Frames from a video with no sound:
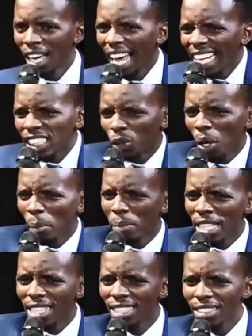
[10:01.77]
as you are
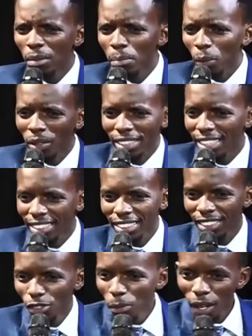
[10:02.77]
being processed.
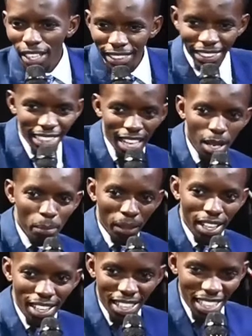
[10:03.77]
Sijui mbona nashika hapa.